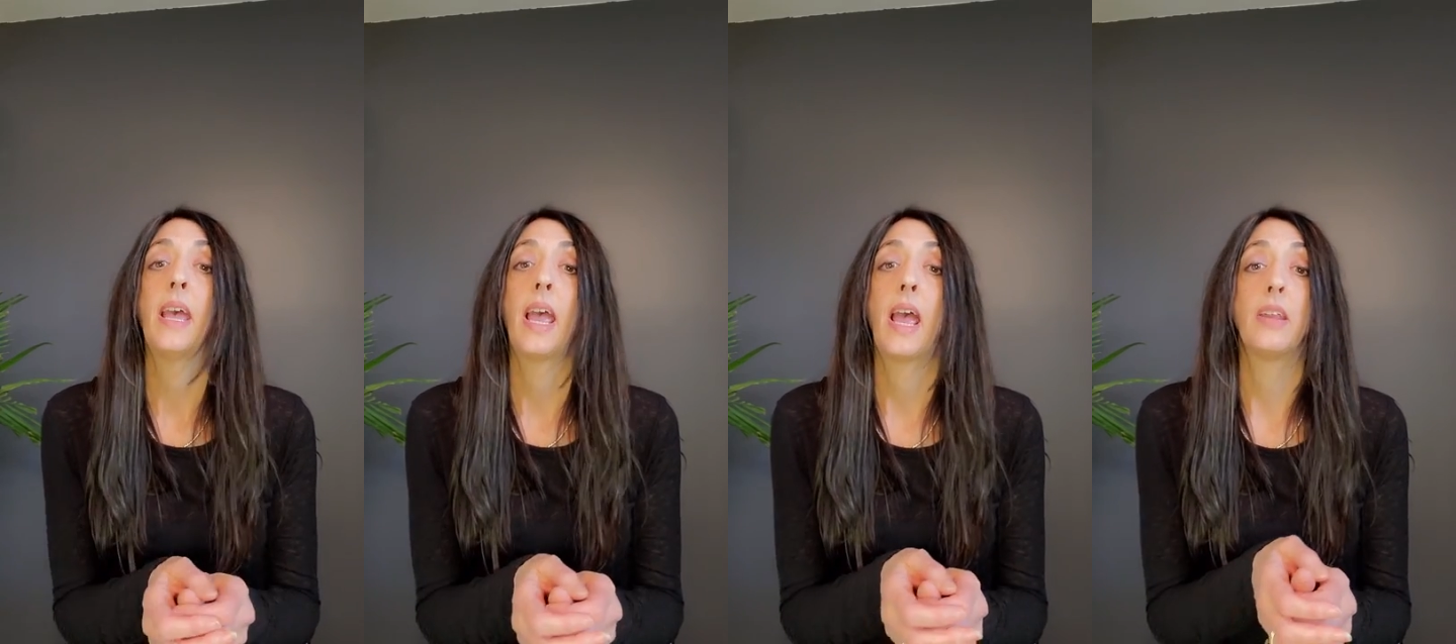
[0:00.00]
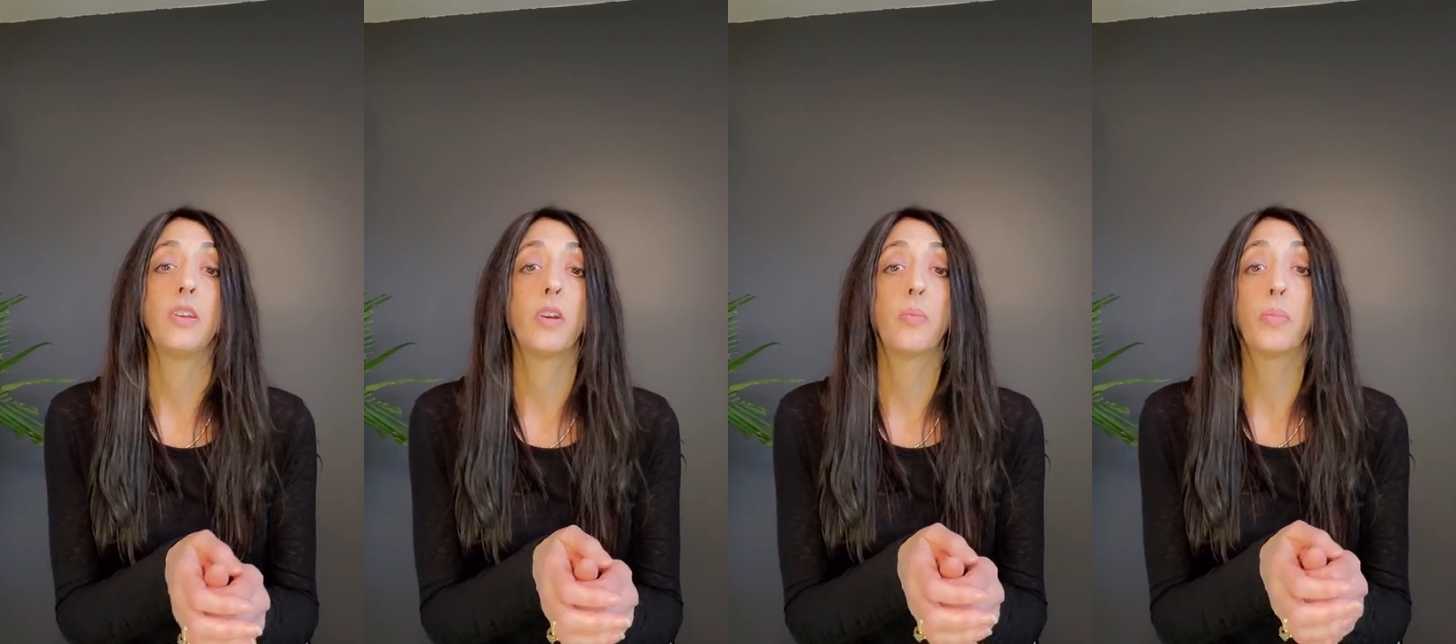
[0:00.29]

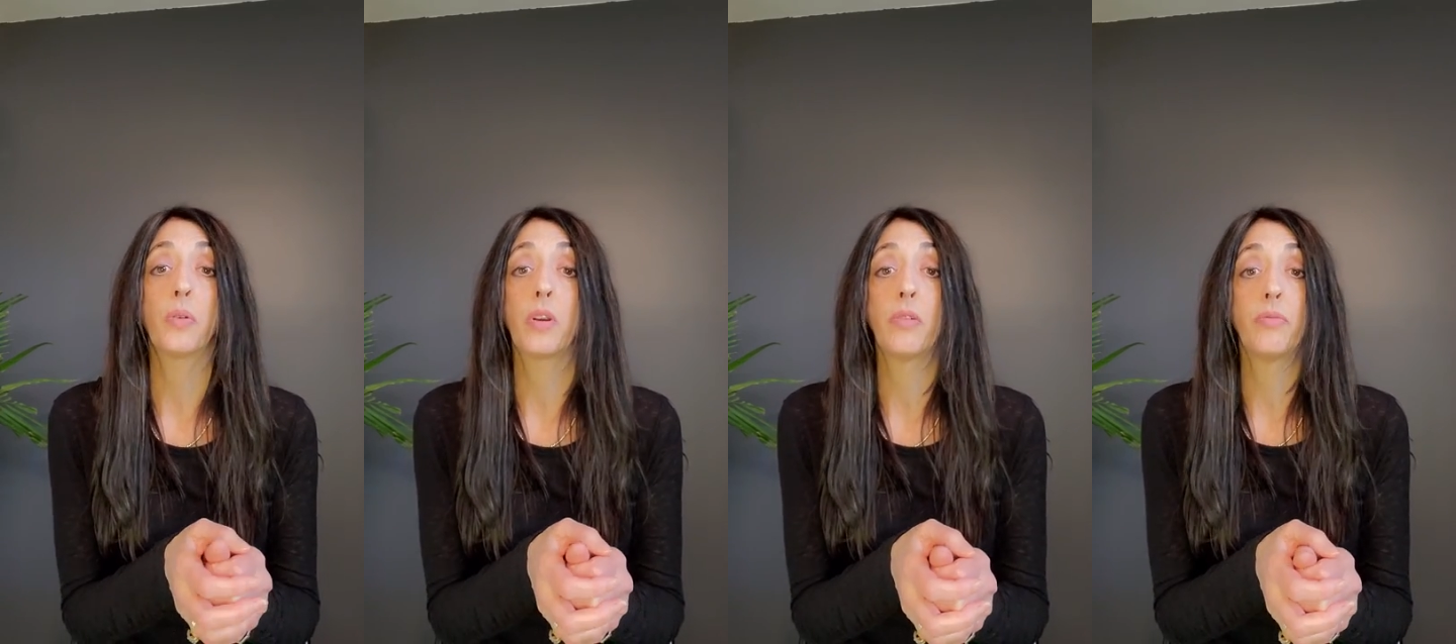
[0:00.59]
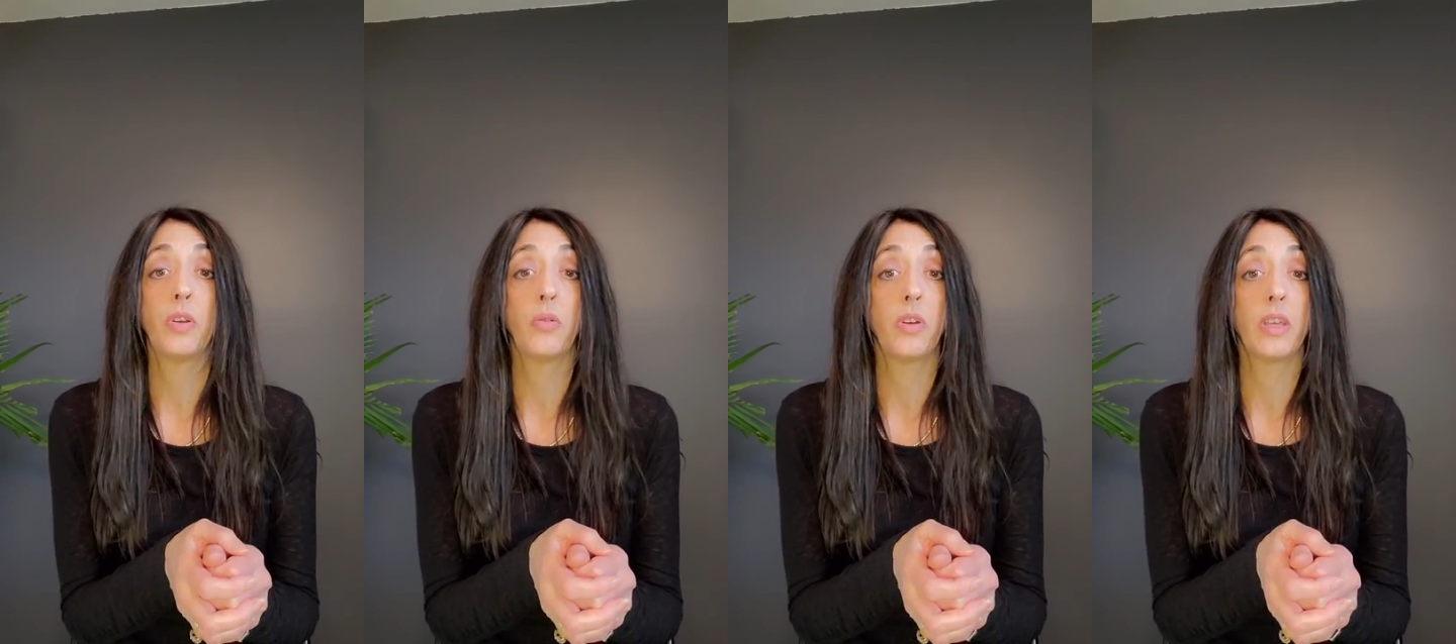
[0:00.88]
And you're
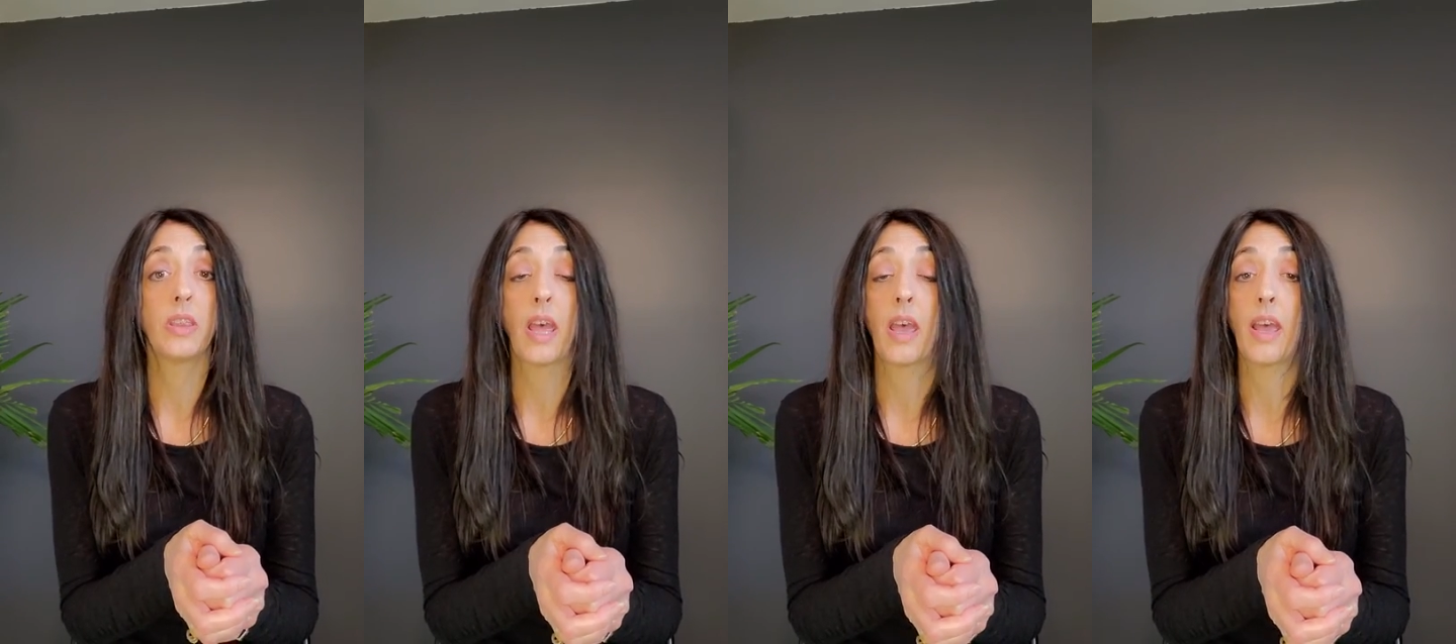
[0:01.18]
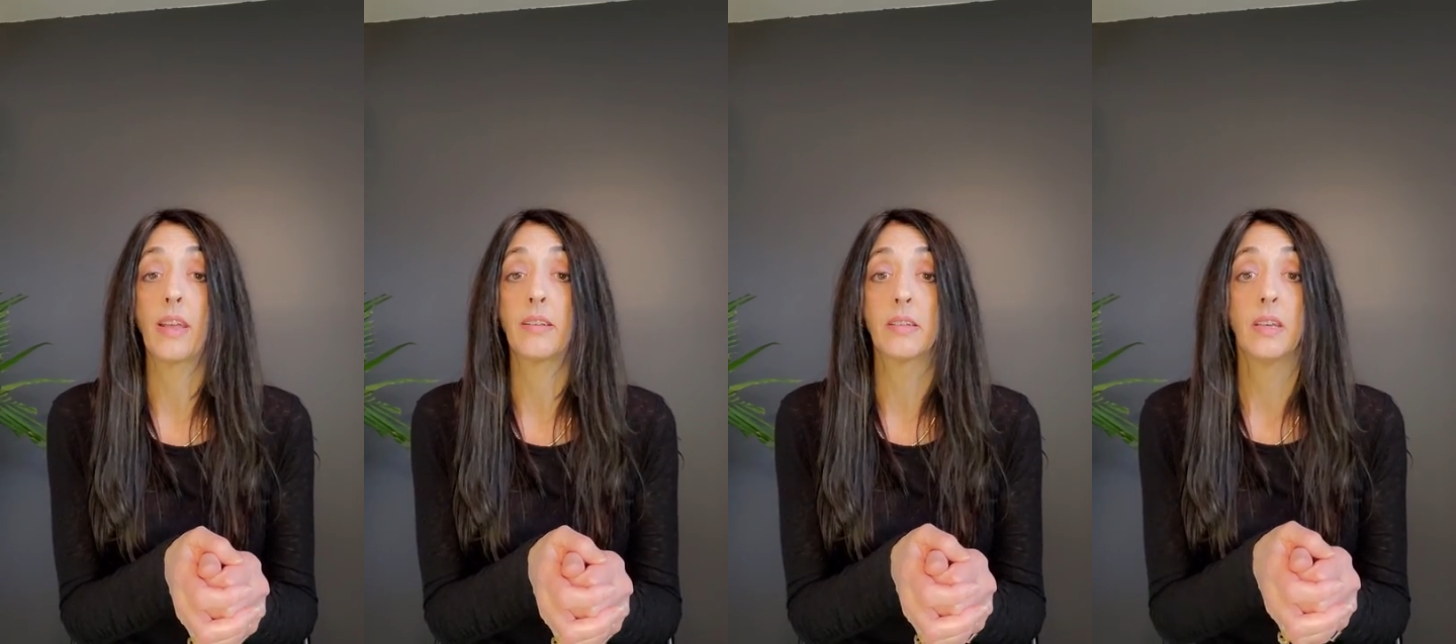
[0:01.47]
previewing
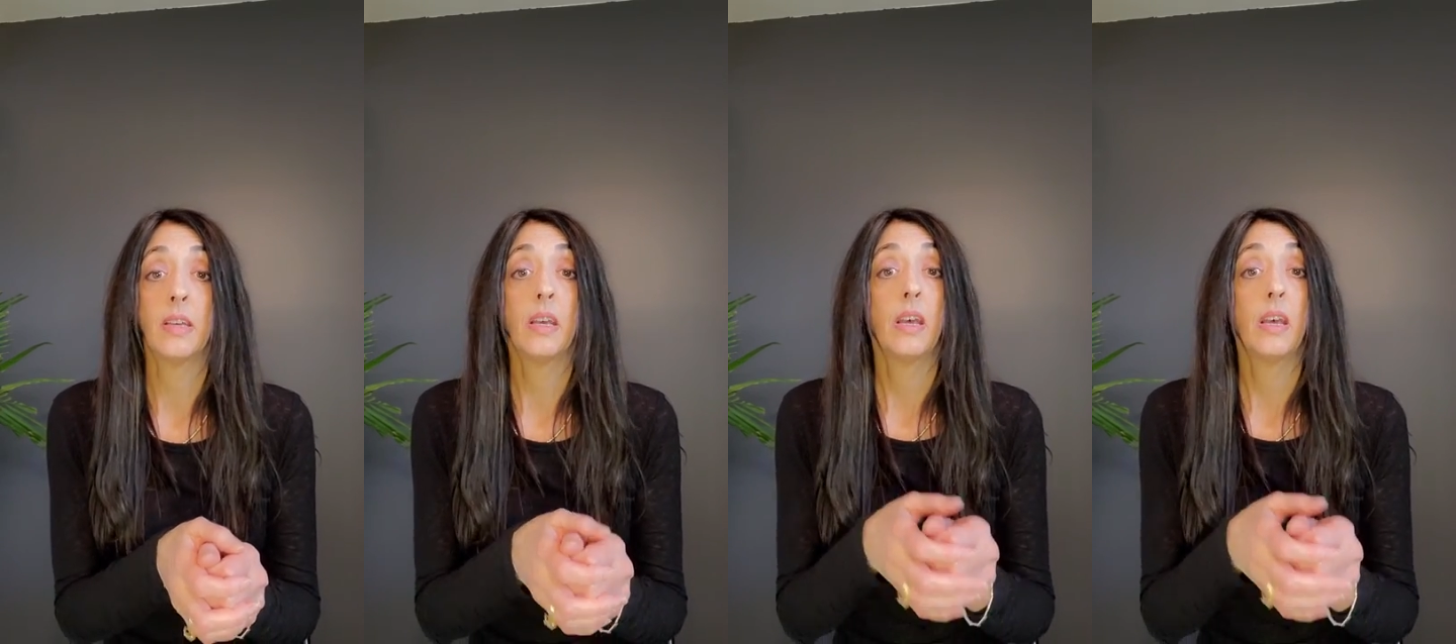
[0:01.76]
that